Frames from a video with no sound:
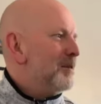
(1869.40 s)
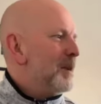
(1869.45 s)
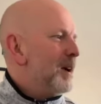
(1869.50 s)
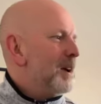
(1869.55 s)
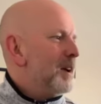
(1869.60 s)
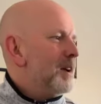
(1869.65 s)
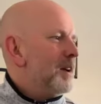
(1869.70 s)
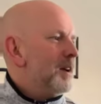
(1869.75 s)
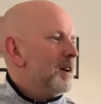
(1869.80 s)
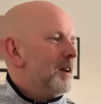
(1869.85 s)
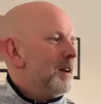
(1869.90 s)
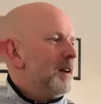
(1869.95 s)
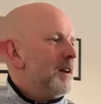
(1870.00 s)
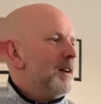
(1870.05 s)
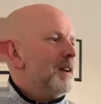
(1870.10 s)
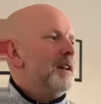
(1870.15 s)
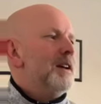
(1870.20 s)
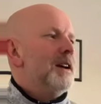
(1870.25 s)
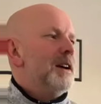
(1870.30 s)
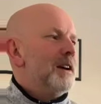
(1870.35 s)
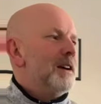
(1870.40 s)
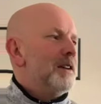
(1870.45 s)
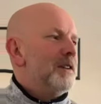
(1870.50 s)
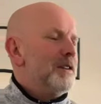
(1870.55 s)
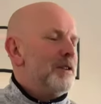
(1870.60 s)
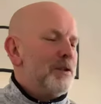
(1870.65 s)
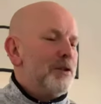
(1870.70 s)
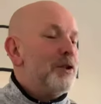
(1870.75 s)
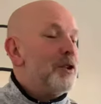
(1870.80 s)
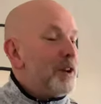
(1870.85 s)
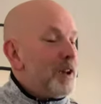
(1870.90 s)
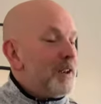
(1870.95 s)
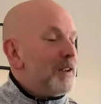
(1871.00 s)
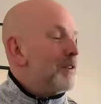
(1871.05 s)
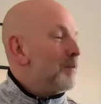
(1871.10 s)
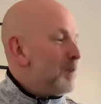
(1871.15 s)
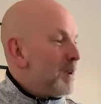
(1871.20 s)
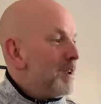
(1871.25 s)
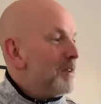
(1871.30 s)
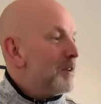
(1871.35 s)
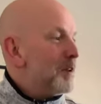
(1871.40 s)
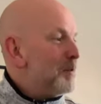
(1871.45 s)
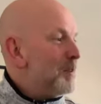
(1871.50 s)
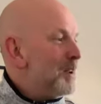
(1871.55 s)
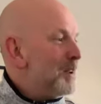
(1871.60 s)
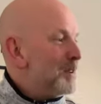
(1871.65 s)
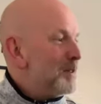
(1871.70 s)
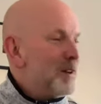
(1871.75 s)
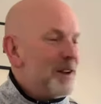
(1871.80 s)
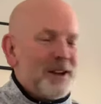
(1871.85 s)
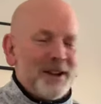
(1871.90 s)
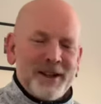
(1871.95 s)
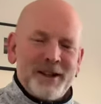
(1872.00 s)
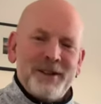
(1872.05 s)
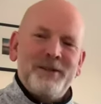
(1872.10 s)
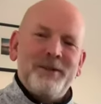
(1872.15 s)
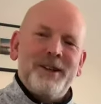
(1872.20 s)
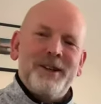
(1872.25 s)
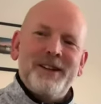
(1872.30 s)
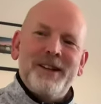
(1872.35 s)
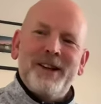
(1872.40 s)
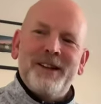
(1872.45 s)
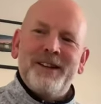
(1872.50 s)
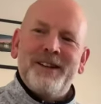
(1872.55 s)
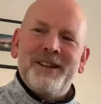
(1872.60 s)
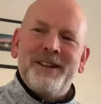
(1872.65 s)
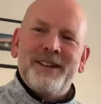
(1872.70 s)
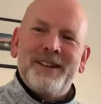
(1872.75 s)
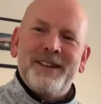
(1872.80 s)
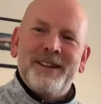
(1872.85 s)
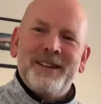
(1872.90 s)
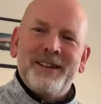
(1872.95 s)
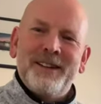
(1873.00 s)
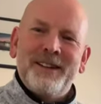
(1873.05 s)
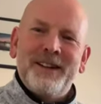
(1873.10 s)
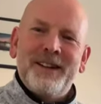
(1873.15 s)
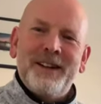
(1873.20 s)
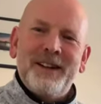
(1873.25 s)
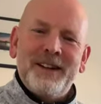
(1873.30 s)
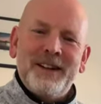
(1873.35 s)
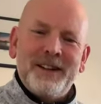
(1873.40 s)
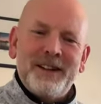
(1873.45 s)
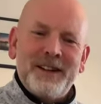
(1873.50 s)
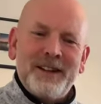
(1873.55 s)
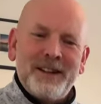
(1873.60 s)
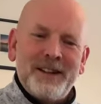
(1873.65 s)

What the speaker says: my yes, you've created space for me as well. Well done. Great.